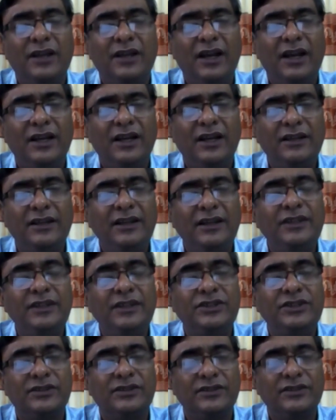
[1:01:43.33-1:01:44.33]

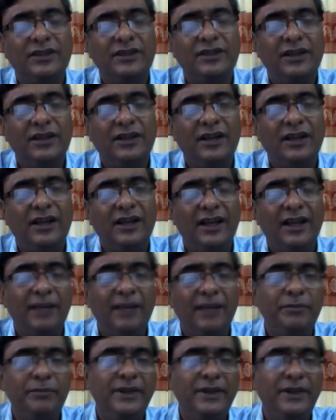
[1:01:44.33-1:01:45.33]
religion
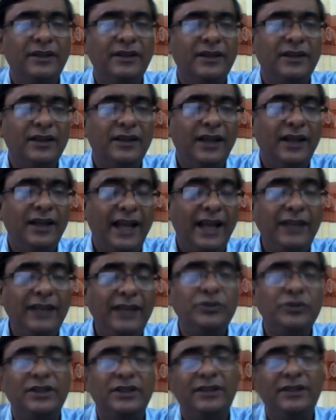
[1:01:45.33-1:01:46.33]
have been
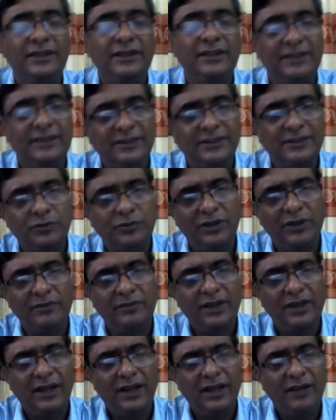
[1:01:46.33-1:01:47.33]
alluded in this
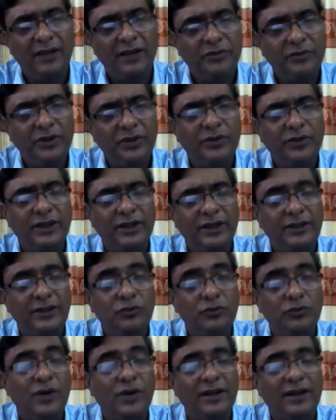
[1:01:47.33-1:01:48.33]
poem frequently,
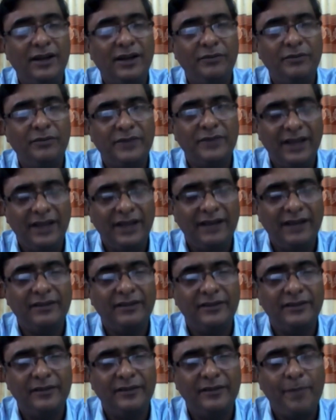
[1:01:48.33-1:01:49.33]
one after
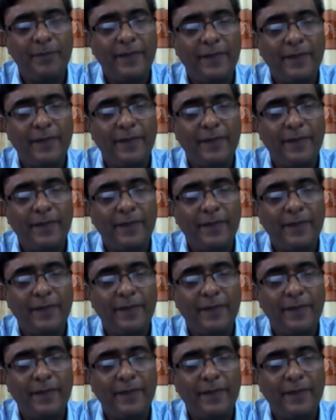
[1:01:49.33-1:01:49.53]
another.